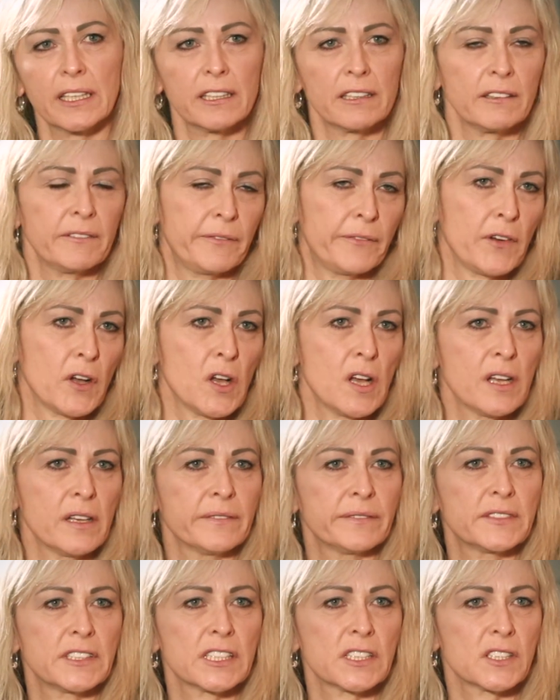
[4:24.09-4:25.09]
it
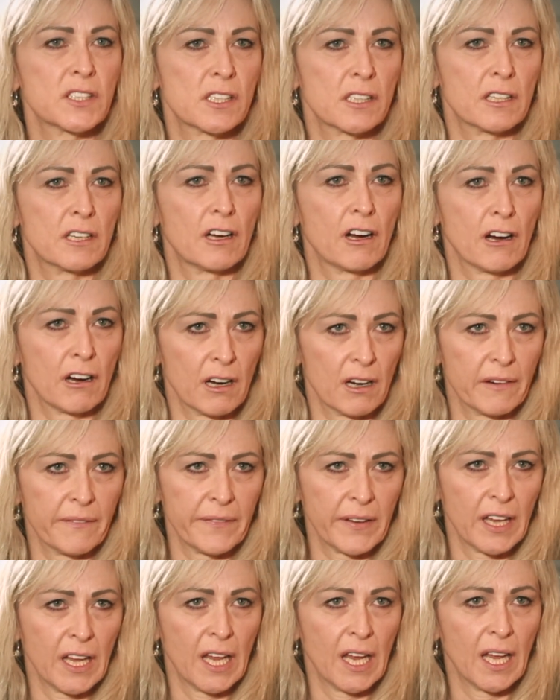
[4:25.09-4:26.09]
evolved into
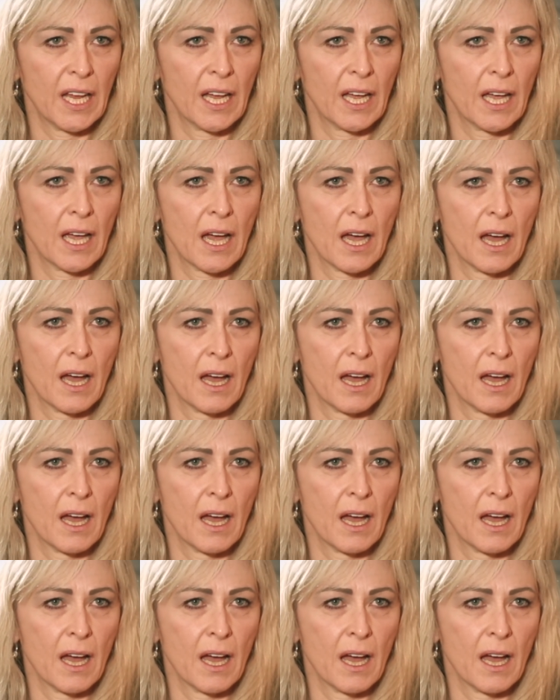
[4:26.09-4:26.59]
carving.